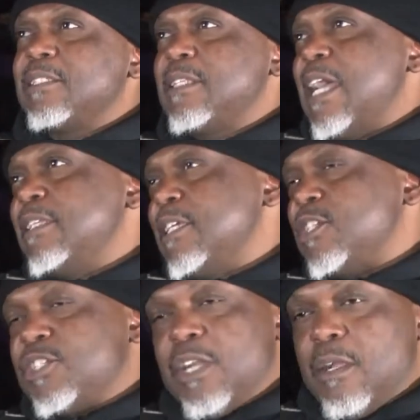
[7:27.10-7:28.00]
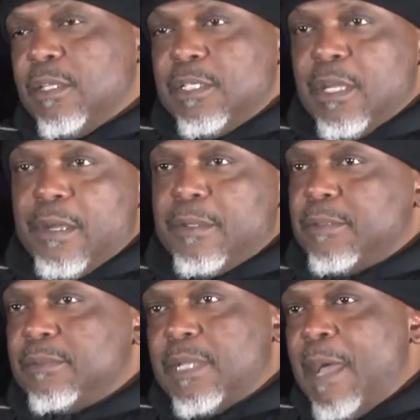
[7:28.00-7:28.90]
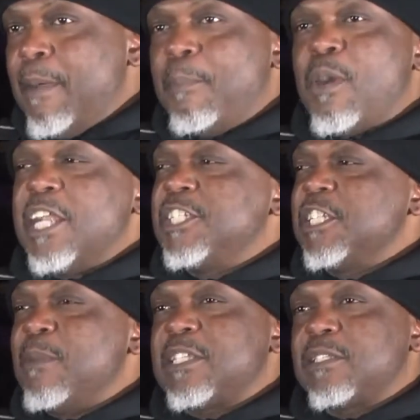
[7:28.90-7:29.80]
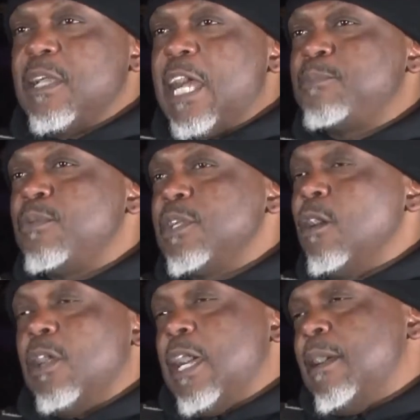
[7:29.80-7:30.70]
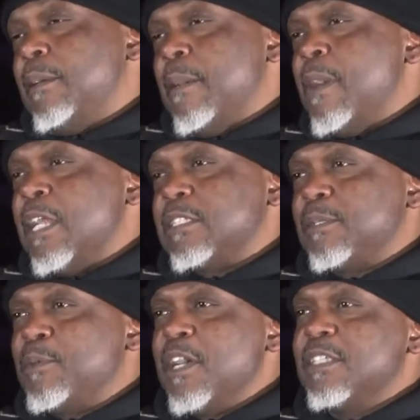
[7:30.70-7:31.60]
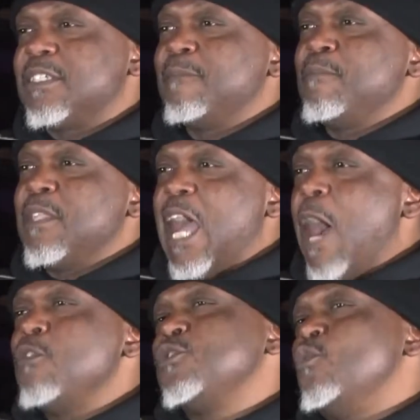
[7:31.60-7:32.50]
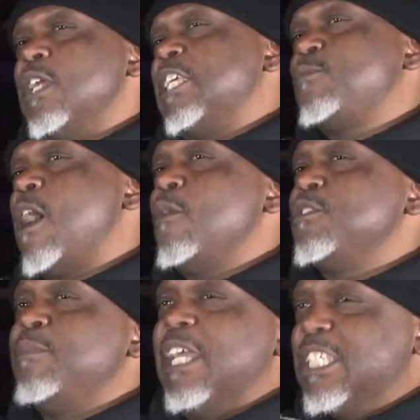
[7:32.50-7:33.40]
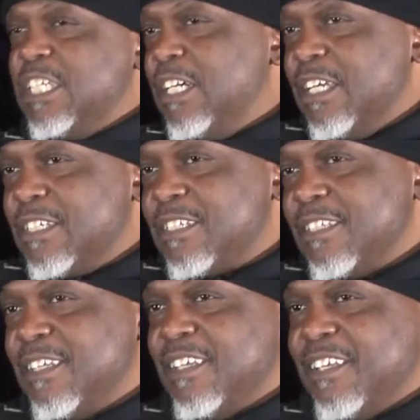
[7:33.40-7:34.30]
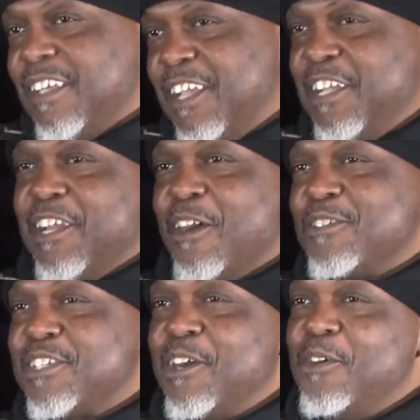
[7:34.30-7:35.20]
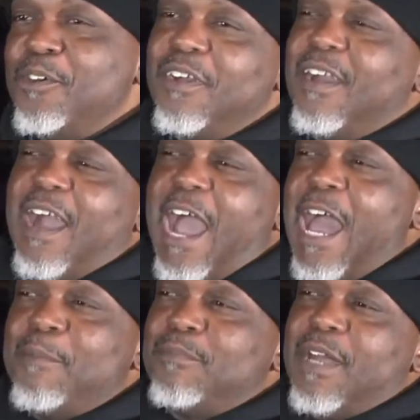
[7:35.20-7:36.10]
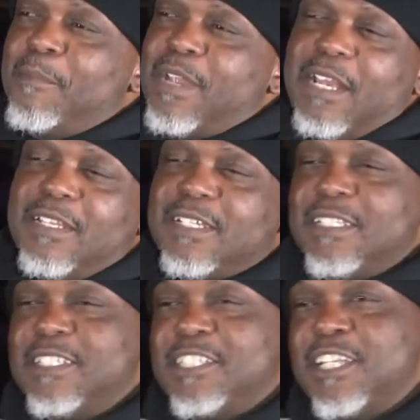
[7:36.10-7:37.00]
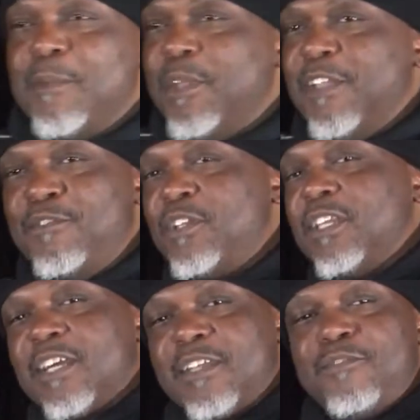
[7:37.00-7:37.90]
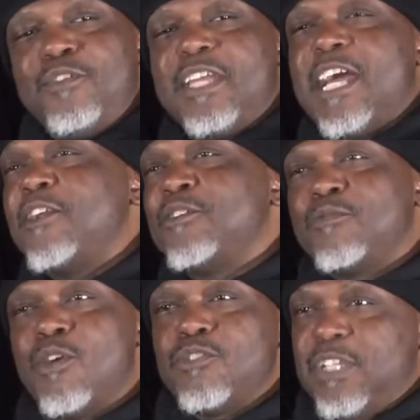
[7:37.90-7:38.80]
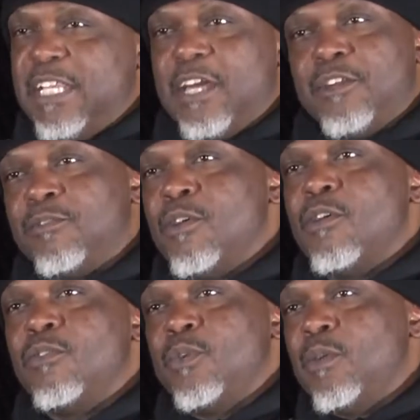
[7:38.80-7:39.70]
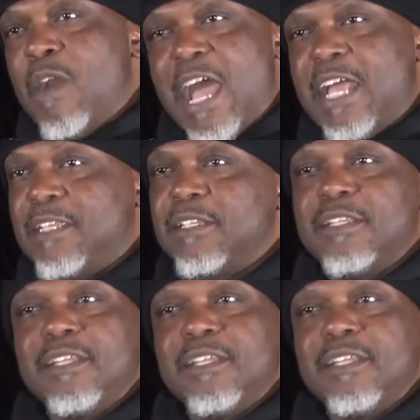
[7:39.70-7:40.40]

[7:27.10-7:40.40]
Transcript: not necessarily, no. I probably judge myself. I'm honest because I was the one that's probably was being judged. So I'm not looking to. I mean, if you get out on the road, you get out on the road. We riding.